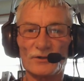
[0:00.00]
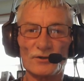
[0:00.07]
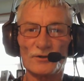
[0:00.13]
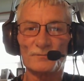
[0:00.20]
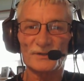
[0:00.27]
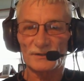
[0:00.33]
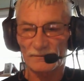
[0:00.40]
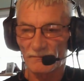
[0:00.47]

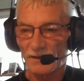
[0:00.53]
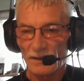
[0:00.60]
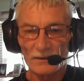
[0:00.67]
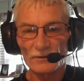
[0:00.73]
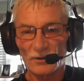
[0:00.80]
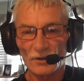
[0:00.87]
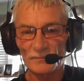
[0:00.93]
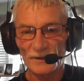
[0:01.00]
oops,
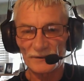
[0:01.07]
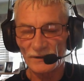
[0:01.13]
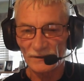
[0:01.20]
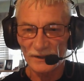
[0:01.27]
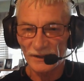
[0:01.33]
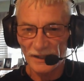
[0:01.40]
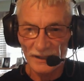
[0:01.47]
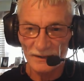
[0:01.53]
nope, this is
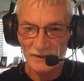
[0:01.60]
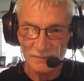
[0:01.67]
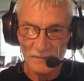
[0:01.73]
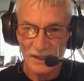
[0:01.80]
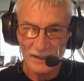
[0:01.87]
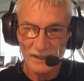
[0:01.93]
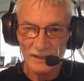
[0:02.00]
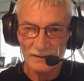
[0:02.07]
the king's
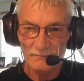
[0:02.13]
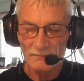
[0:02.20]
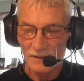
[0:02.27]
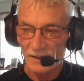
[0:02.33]
money,